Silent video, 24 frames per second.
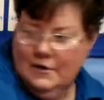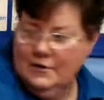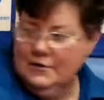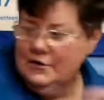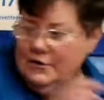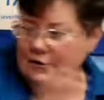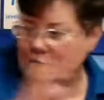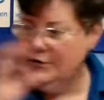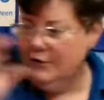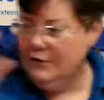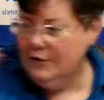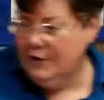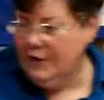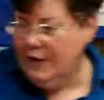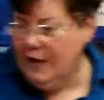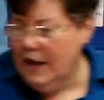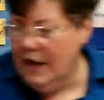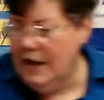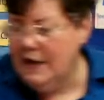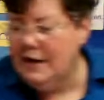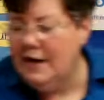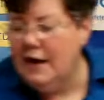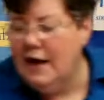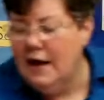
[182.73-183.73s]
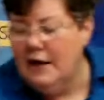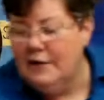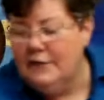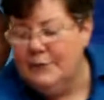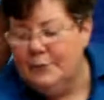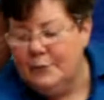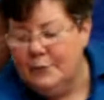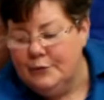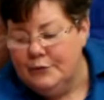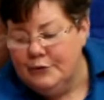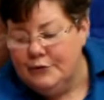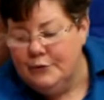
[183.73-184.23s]
to look at as
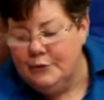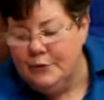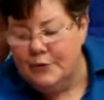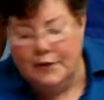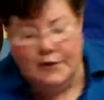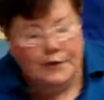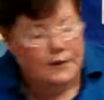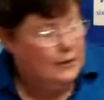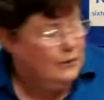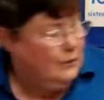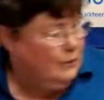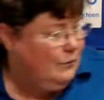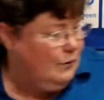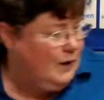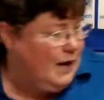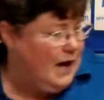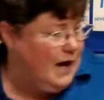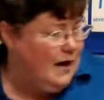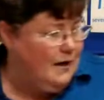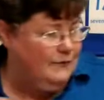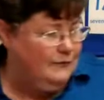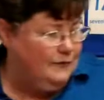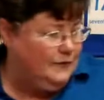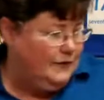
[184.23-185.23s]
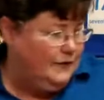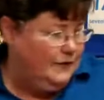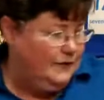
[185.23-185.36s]
we're doing the craft.